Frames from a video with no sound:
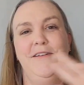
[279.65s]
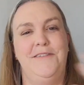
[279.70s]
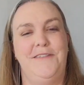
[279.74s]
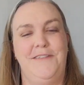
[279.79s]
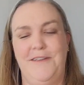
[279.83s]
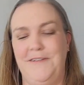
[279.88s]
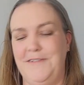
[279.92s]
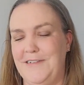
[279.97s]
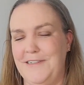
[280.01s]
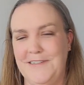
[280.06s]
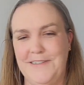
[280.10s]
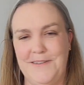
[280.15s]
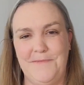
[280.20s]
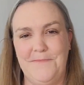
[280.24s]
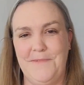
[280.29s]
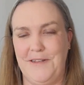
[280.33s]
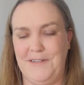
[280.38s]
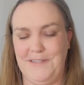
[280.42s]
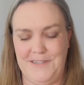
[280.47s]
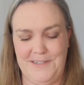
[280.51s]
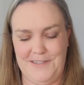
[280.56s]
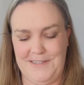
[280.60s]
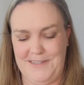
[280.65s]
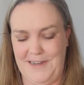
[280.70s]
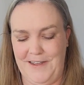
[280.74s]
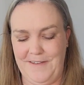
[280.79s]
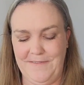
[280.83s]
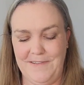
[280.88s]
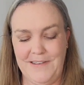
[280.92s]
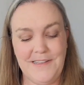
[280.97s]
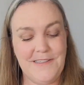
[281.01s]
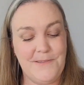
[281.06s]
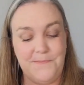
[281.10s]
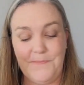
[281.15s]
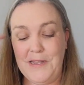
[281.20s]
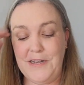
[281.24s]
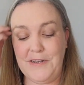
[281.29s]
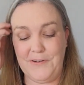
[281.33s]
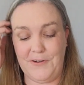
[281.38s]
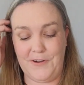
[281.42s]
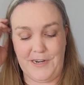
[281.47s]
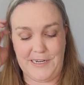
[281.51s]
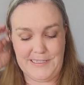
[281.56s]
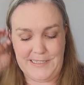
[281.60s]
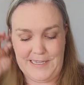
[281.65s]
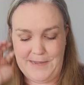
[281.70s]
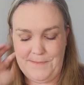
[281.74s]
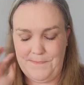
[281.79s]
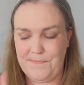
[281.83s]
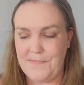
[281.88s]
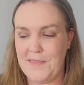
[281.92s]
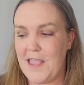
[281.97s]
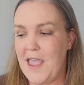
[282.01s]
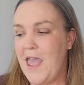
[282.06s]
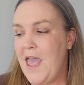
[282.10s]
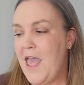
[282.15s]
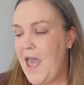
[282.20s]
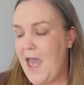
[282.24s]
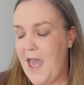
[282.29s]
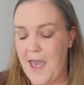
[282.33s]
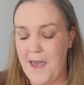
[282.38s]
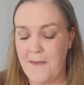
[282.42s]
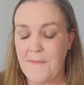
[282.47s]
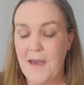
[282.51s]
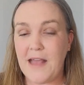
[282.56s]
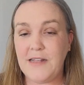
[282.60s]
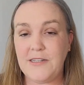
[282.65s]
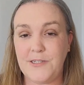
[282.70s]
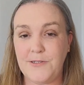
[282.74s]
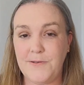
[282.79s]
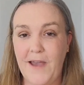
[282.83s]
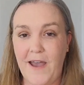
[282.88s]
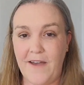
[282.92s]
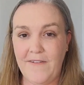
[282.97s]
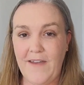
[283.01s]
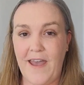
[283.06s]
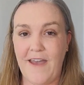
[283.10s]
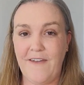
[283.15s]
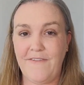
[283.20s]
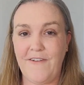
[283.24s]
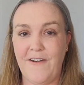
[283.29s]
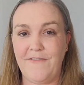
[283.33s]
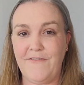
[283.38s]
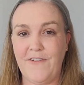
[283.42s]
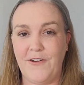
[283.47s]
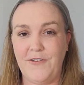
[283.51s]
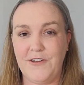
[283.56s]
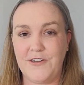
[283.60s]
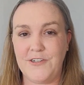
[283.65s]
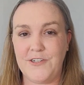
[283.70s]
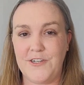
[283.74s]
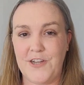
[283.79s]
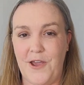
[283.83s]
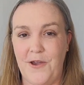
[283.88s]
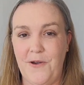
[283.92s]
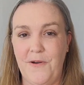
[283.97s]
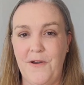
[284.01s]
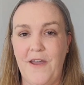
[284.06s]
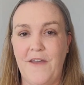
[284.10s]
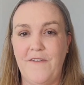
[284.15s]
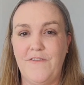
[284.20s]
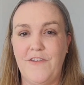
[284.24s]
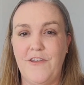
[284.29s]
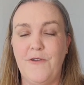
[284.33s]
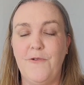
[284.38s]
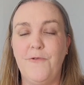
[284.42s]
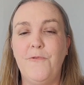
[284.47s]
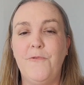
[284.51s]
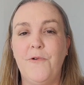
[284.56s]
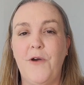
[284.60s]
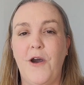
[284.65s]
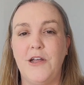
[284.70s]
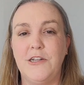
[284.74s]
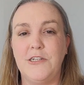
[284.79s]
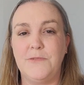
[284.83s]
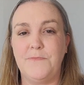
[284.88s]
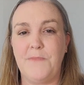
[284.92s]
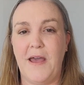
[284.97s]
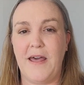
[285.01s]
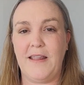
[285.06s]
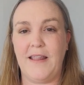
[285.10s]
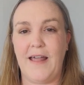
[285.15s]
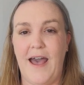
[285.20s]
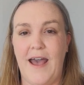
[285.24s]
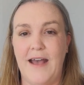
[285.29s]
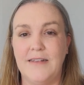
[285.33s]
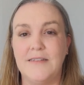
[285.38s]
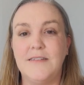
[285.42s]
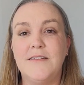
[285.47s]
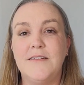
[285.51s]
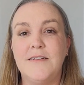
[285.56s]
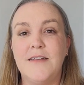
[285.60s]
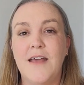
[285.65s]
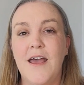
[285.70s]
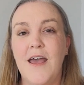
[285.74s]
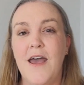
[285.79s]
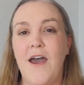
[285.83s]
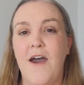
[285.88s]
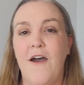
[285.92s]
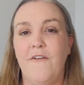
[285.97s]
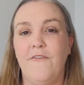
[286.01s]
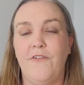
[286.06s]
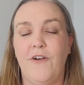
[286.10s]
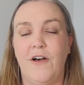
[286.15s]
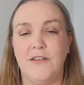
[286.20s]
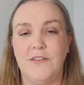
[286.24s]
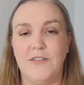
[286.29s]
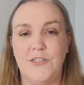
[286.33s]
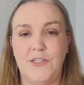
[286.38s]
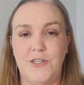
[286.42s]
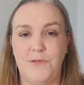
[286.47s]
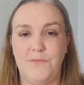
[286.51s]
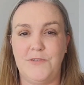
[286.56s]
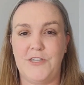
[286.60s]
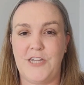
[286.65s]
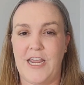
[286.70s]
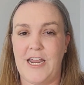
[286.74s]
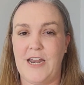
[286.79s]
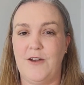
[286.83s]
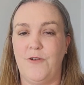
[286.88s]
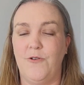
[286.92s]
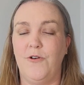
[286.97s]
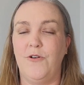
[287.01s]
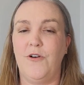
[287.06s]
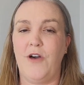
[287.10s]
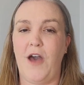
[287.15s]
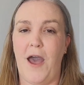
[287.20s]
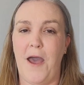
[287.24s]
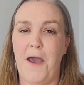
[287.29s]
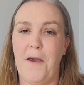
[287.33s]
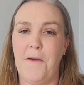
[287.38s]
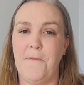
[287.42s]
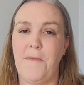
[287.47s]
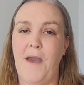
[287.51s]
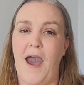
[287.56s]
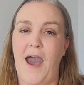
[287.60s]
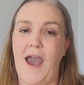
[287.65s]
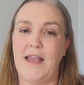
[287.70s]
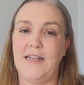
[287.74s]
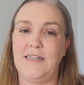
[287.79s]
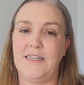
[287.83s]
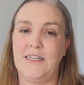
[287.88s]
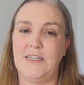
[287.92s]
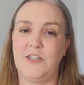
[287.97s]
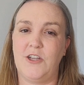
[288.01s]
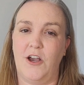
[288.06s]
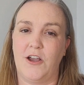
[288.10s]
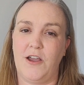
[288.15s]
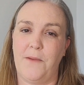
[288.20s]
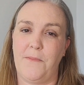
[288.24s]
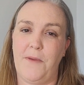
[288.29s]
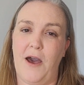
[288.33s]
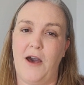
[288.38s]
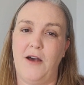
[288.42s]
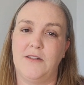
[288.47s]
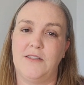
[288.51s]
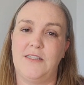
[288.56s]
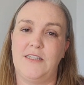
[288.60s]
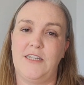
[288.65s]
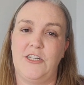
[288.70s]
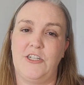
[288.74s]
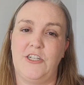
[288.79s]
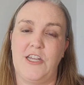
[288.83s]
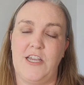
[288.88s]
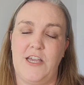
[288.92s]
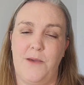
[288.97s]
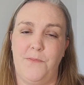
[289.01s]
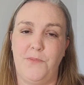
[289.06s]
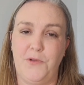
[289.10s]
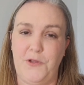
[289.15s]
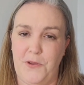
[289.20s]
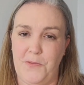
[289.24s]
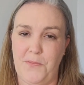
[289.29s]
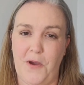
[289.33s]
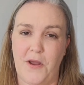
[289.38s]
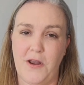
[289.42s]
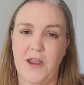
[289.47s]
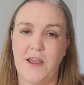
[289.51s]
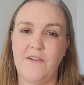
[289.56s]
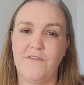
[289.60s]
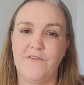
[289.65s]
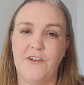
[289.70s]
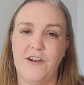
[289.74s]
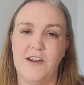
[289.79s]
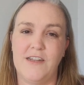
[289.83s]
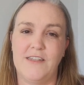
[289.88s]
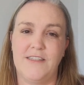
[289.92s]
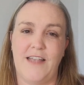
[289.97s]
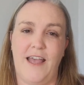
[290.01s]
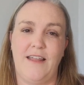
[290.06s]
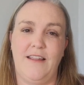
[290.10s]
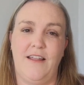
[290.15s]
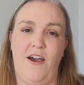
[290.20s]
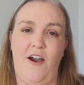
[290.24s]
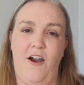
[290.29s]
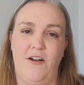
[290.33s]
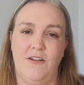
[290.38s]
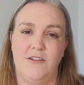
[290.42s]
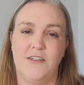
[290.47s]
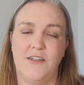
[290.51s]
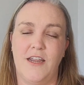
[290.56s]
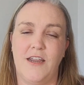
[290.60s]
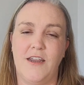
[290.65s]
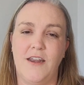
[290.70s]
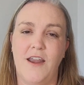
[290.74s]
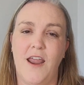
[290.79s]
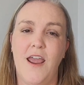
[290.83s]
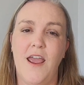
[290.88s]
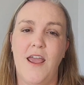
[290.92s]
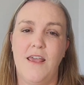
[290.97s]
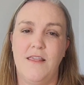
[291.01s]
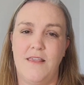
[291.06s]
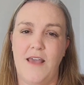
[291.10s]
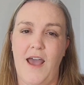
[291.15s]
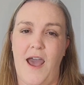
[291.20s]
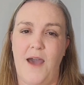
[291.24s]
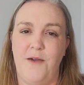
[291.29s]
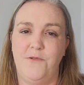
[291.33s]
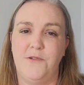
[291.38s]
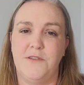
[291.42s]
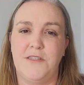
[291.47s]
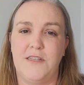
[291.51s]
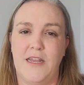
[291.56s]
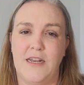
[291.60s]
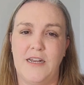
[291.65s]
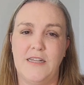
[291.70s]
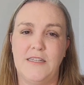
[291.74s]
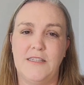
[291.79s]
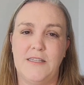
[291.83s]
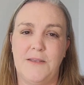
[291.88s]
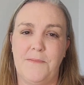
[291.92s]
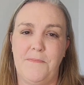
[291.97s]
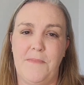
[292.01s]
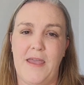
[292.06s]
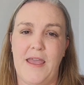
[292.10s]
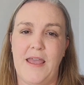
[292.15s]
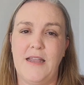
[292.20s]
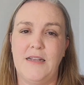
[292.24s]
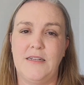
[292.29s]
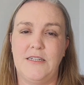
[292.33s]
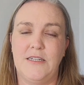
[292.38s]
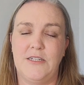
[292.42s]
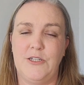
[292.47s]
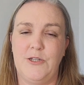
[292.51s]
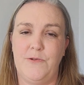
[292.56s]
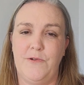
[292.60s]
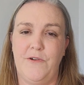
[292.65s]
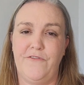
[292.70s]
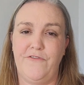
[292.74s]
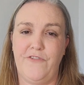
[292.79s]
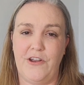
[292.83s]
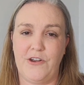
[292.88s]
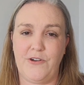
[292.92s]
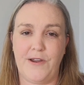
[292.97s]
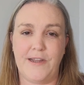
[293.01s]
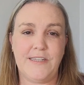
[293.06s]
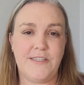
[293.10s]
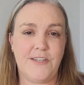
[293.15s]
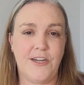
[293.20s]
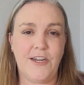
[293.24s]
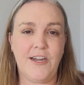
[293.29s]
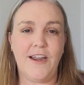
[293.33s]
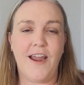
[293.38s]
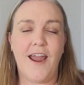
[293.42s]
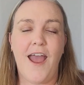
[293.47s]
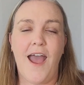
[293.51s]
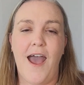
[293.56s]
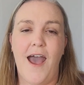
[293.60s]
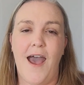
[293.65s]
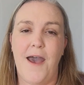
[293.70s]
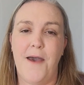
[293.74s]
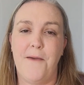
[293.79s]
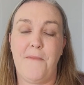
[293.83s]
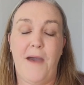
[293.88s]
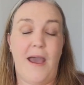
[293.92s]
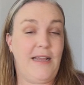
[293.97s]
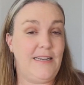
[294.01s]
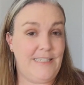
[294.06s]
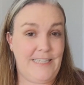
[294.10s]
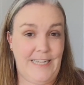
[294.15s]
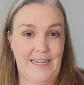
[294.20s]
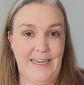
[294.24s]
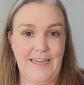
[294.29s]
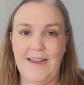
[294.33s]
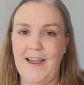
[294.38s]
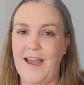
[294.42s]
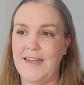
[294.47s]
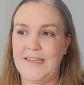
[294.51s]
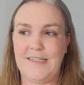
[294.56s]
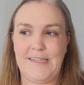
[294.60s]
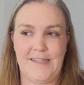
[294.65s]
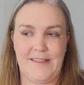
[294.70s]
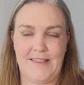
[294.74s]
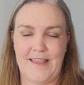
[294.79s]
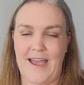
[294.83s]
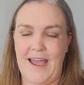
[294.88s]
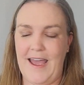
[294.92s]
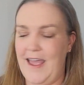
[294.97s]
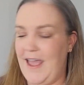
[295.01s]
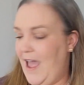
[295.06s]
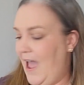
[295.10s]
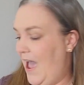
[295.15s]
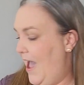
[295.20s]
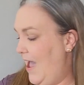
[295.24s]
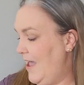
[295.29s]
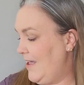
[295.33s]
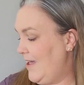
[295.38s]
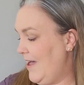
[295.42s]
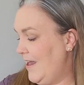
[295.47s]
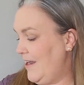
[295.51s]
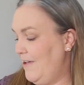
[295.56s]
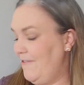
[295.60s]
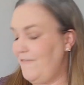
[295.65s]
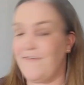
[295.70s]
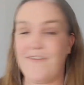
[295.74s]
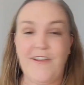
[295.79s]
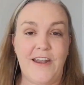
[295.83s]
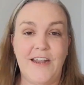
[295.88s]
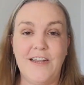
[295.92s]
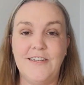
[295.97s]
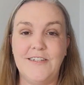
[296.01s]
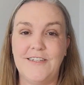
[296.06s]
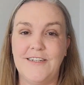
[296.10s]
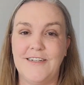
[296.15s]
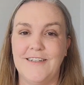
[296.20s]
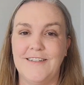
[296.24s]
So just a bunch of stuff. It's been crazy. I do have an FFO to show. If you watched my last FlossTube channel, I did talk about stitching a blue bonnet for a silent auction that I was going to submit to a fundraiser. I did that. I got it finished.